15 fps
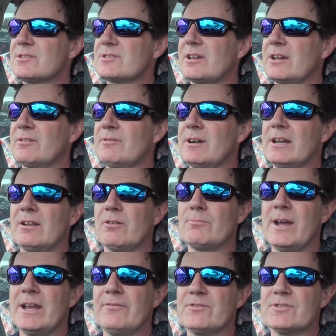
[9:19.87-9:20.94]
So it'll
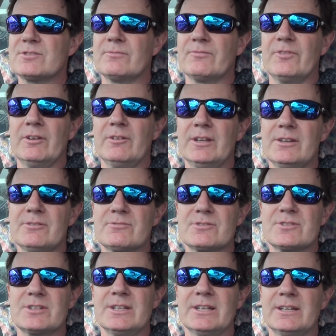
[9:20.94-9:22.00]
make for some very
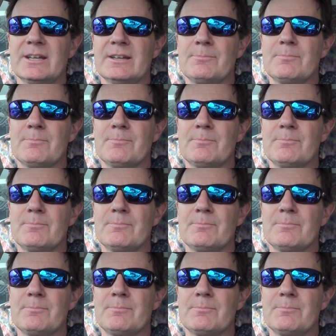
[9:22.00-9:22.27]
interesting